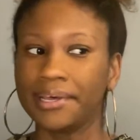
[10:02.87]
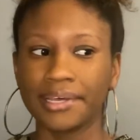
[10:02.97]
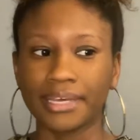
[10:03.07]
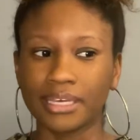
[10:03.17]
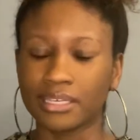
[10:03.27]

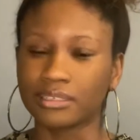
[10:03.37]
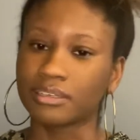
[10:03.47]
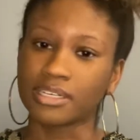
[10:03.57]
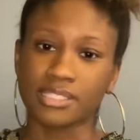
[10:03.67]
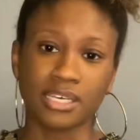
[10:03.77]

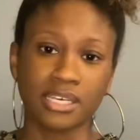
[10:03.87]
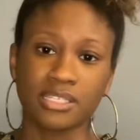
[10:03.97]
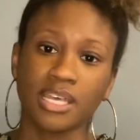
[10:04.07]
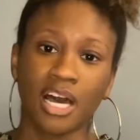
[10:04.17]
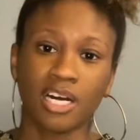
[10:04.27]
Because
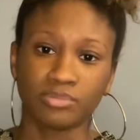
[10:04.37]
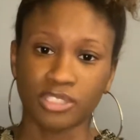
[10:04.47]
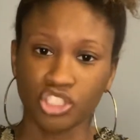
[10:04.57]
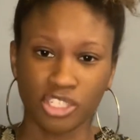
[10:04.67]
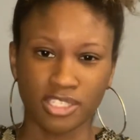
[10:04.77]
he's helped the
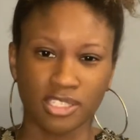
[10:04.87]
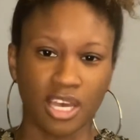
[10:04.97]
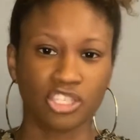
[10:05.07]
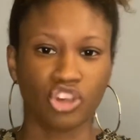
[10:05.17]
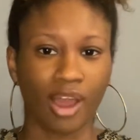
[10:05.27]

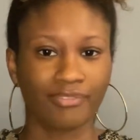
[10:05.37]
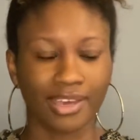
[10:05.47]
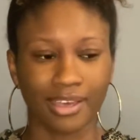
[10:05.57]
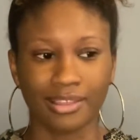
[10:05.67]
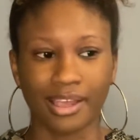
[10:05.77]
sex
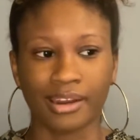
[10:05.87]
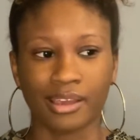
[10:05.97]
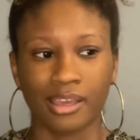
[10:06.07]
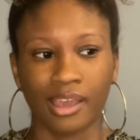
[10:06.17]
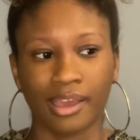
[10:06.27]
trafficking
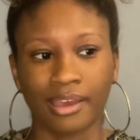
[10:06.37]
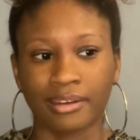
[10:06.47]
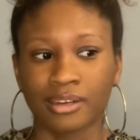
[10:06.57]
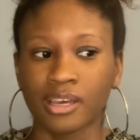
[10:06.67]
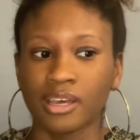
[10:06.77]
lady,
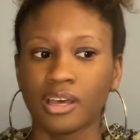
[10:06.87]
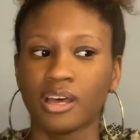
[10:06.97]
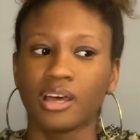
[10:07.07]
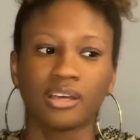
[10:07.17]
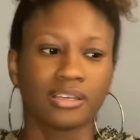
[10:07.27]
and
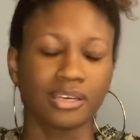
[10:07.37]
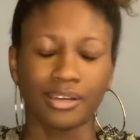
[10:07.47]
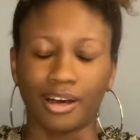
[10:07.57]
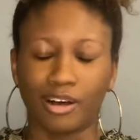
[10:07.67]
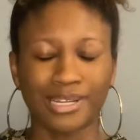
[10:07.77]

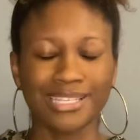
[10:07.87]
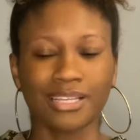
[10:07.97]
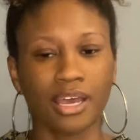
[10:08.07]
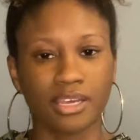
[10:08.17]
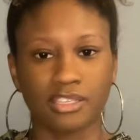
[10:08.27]
but it's
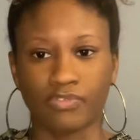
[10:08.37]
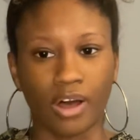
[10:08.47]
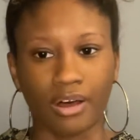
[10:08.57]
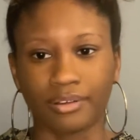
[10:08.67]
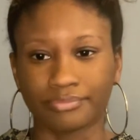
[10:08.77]
not his
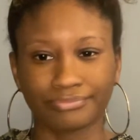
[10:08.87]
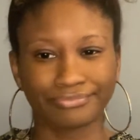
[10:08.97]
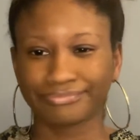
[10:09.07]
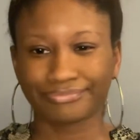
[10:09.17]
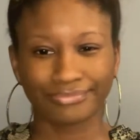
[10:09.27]
fault.
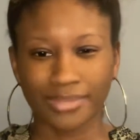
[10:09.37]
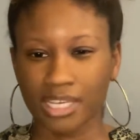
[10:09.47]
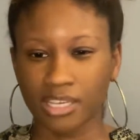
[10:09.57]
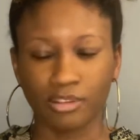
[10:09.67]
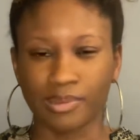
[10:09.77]

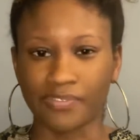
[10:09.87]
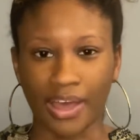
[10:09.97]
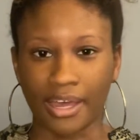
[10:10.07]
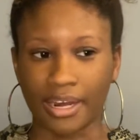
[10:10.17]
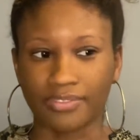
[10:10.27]
He'll be
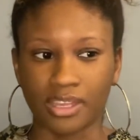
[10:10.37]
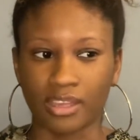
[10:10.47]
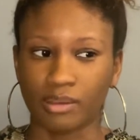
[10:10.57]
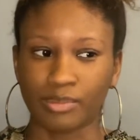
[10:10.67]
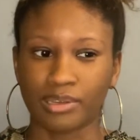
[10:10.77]
fine, I
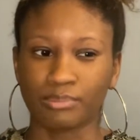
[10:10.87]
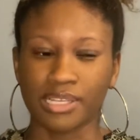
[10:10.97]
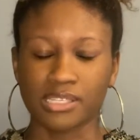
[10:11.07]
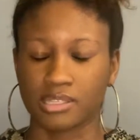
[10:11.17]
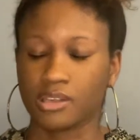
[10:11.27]
think, but
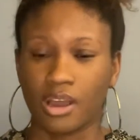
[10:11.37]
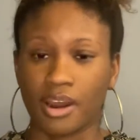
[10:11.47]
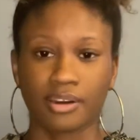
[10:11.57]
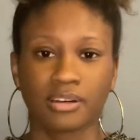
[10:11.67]
bless his heart.